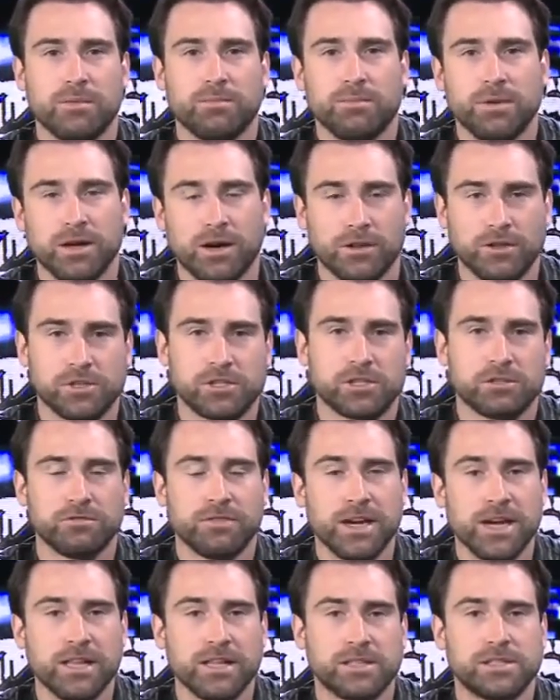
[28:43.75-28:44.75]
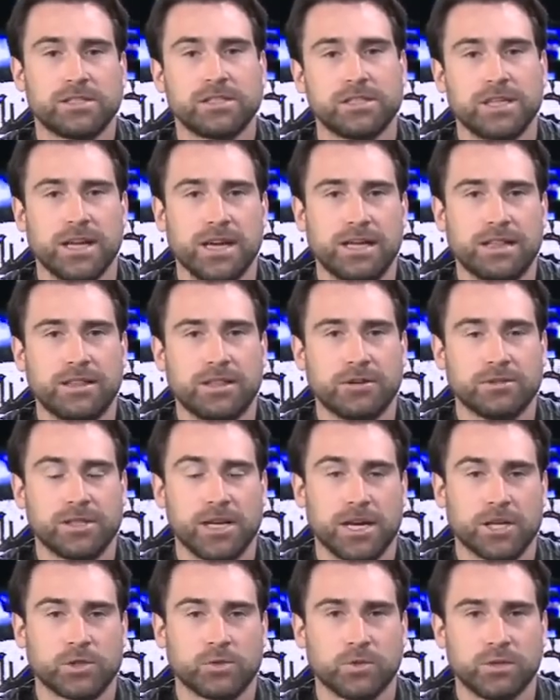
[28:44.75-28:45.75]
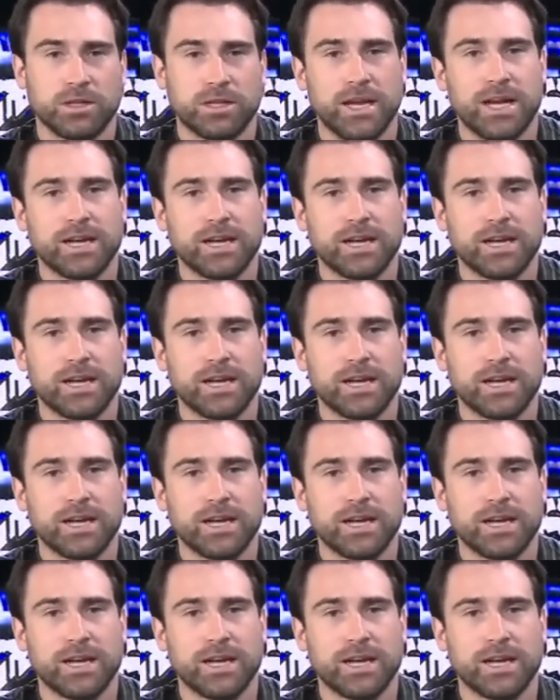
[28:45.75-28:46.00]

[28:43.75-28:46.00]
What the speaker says: beyond the surveillance state, there's actual the